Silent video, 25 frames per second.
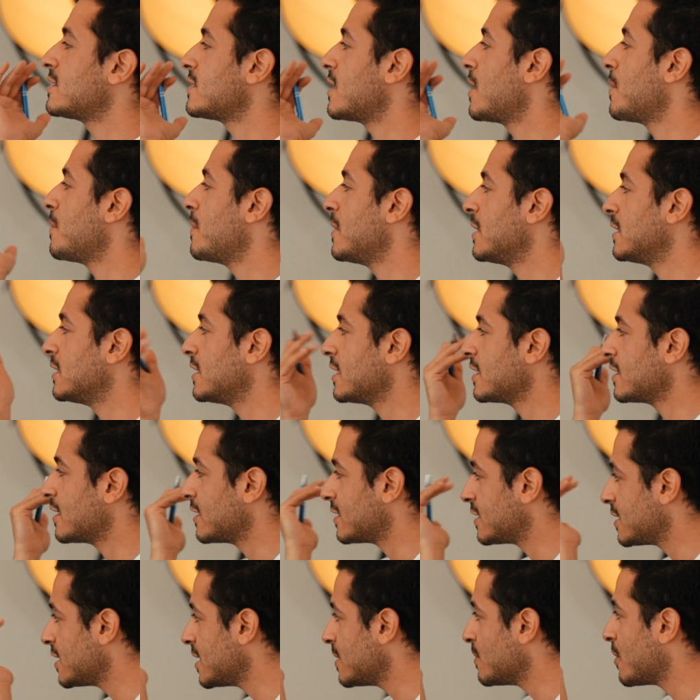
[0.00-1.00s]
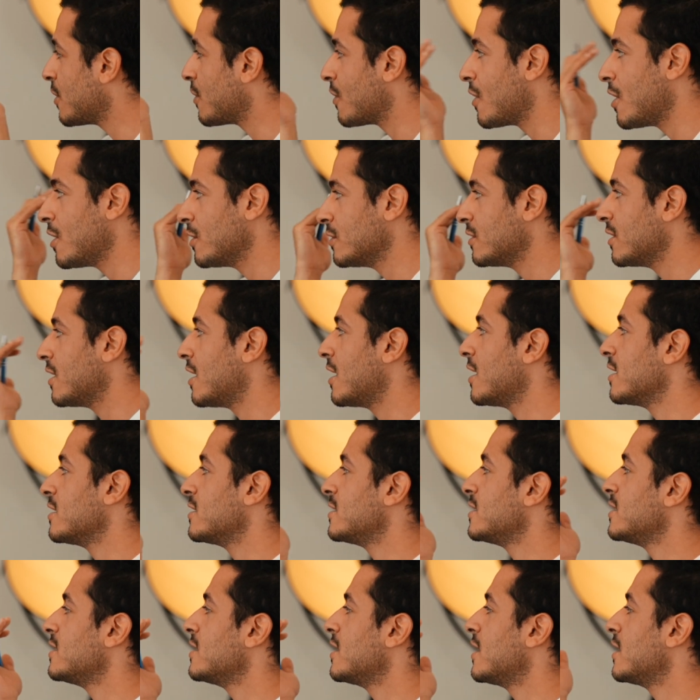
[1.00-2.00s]
started building the team around the
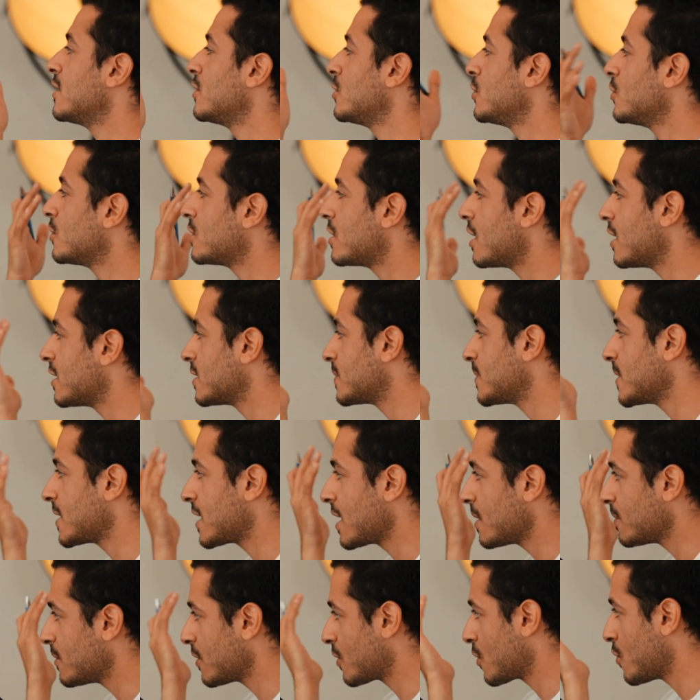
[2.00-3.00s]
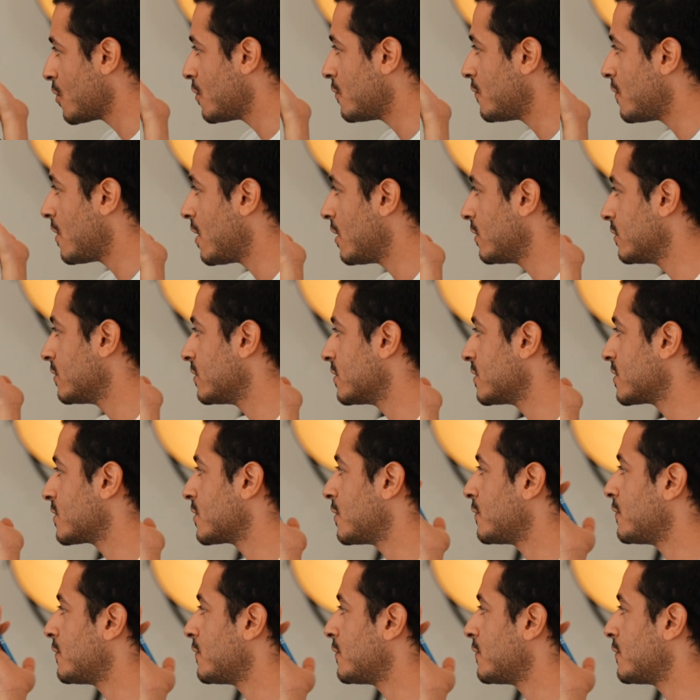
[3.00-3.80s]
idea, and you guys became the co-founders